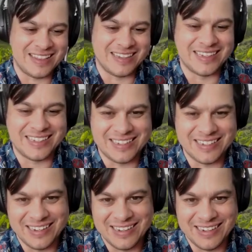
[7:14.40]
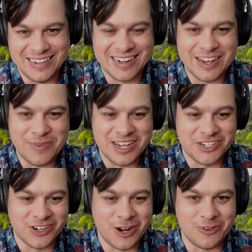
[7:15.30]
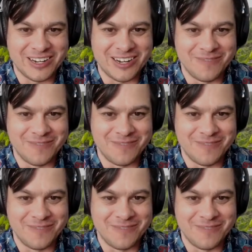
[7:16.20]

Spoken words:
is going to get me in trouble, you know?